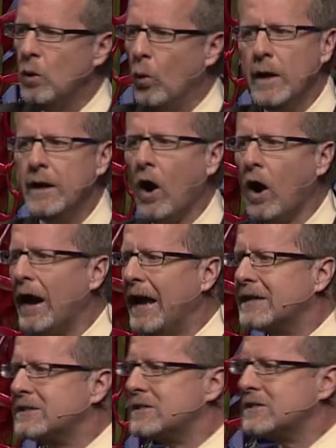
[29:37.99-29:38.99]
We are
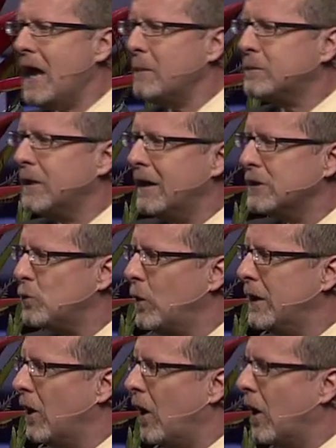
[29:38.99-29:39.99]
accepted as
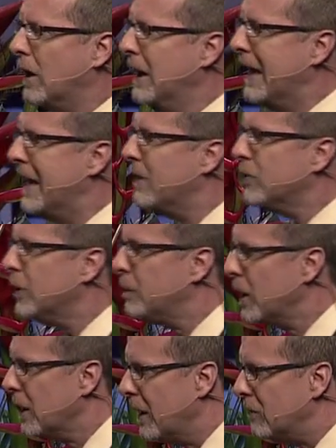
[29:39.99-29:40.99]
we are in the
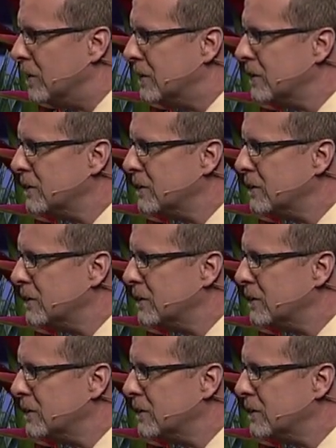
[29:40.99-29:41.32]
beloved.